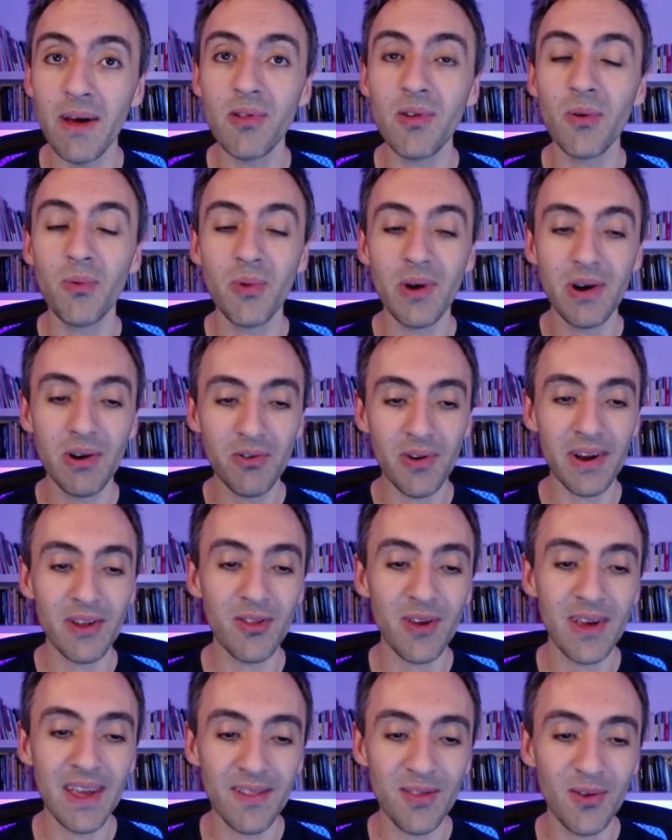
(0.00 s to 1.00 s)
so we're trying
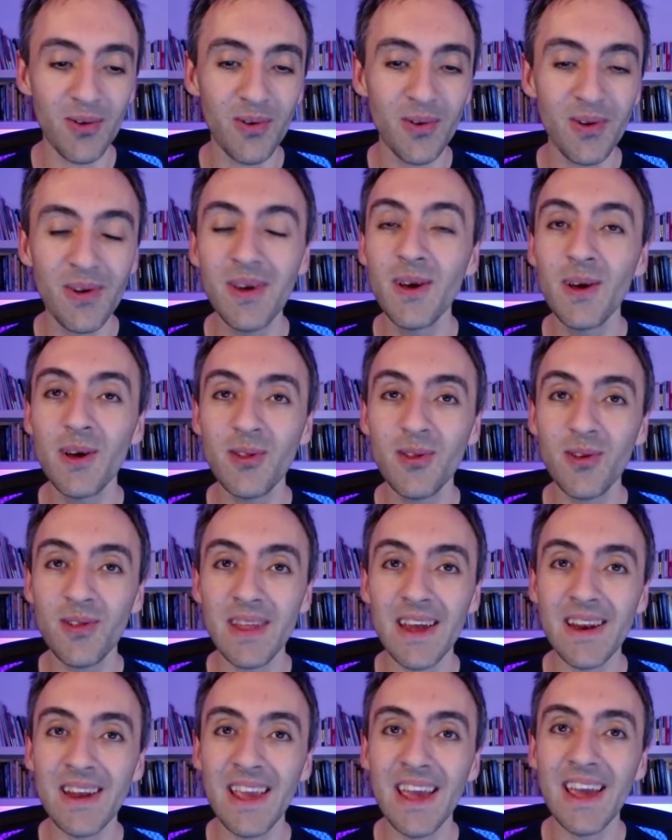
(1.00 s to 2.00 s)
to get to
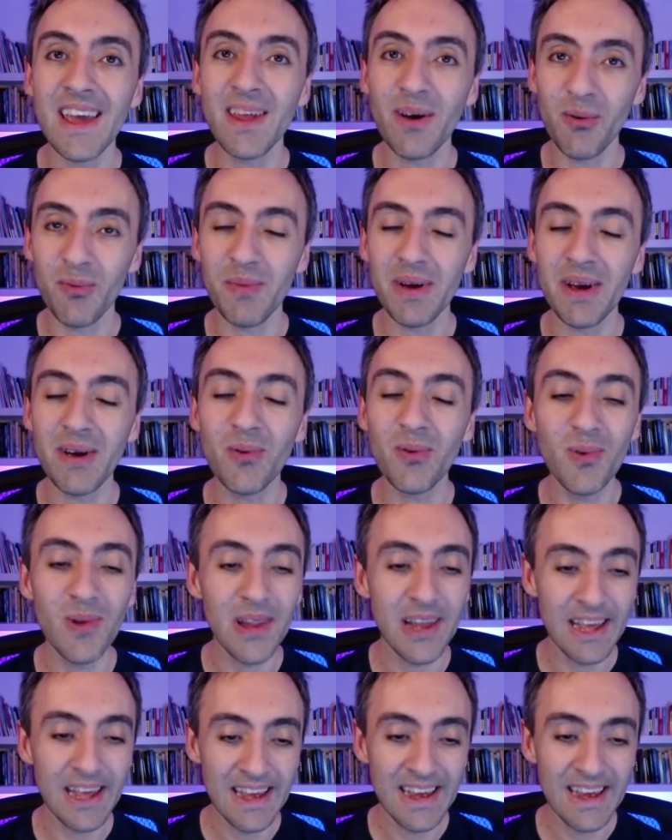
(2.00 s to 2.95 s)
10K. That would be cool.